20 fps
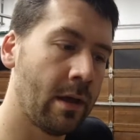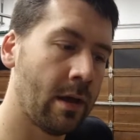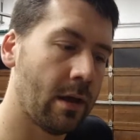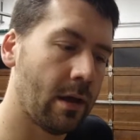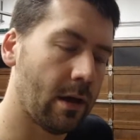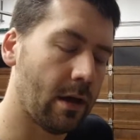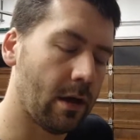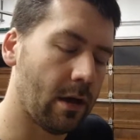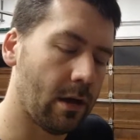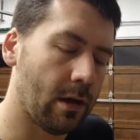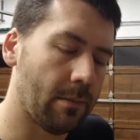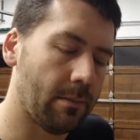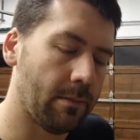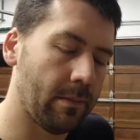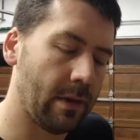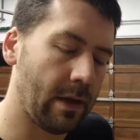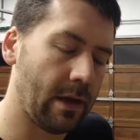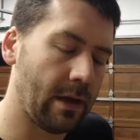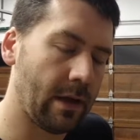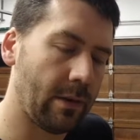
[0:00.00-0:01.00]

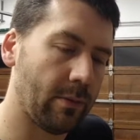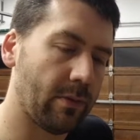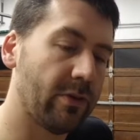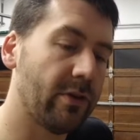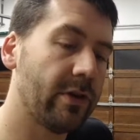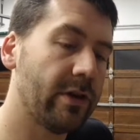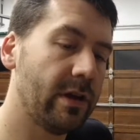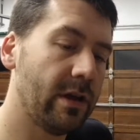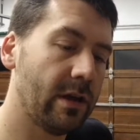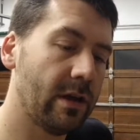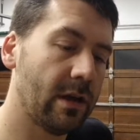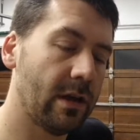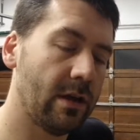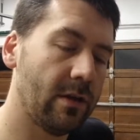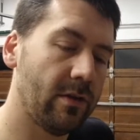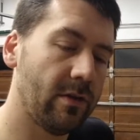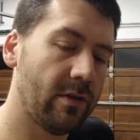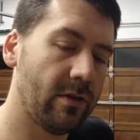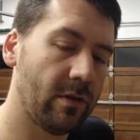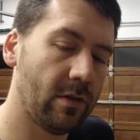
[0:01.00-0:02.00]
and I was looking
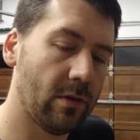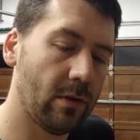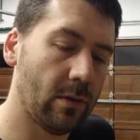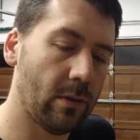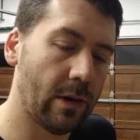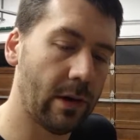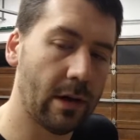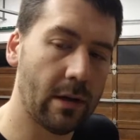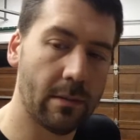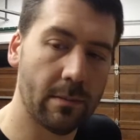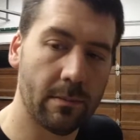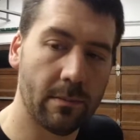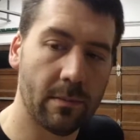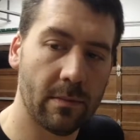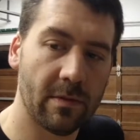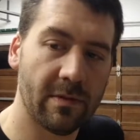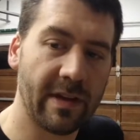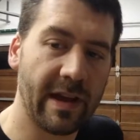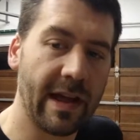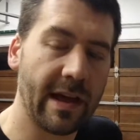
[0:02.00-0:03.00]
into
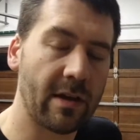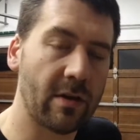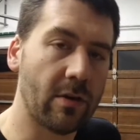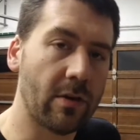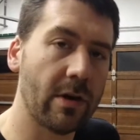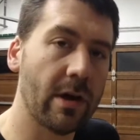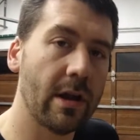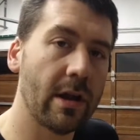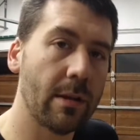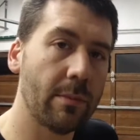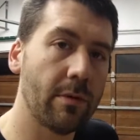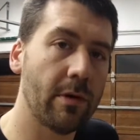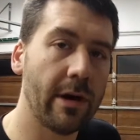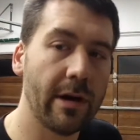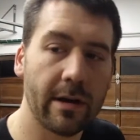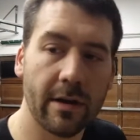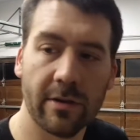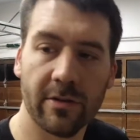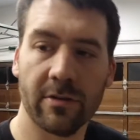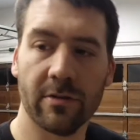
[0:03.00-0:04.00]
diagonal cutting
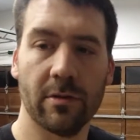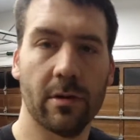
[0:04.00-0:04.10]
pliers to